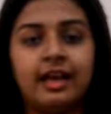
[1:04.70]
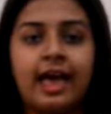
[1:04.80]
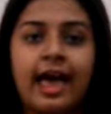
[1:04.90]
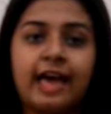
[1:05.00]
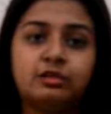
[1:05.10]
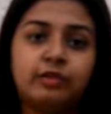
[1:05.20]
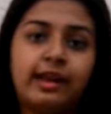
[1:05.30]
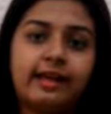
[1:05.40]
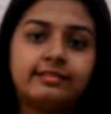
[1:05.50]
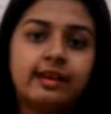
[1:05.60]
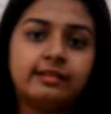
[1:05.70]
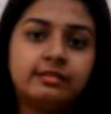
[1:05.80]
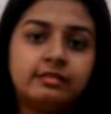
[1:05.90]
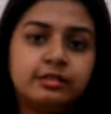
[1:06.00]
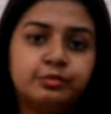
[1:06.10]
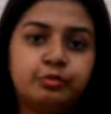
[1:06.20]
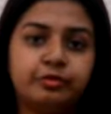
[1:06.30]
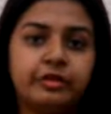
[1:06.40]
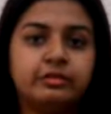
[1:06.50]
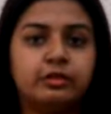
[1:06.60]
as well as Assistant
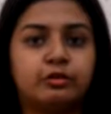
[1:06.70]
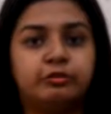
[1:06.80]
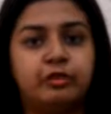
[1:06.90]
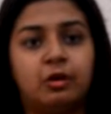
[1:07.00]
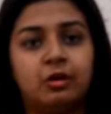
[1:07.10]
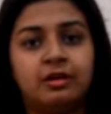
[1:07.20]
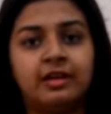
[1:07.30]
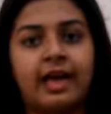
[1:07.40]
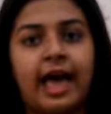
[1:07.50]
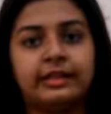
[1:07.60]
Professor of Law at